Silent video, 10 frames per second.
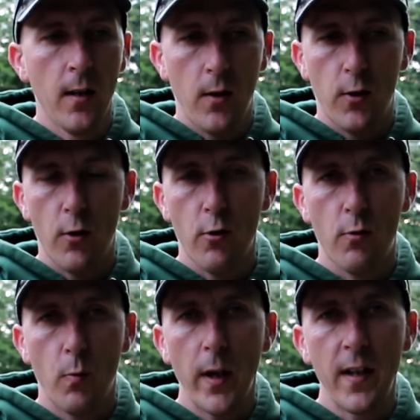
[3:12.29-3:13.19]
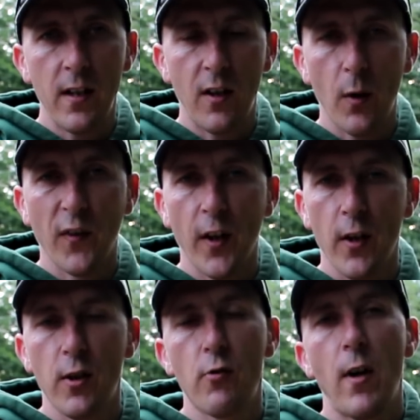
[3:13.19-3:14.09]
So just what you need to do
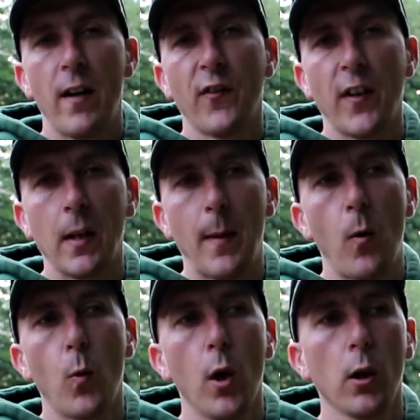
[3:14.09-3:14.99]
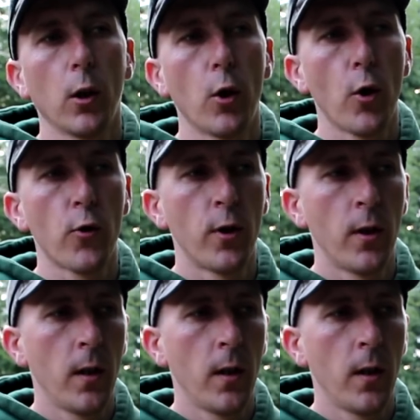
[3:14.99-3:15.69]
first is try and think about what lures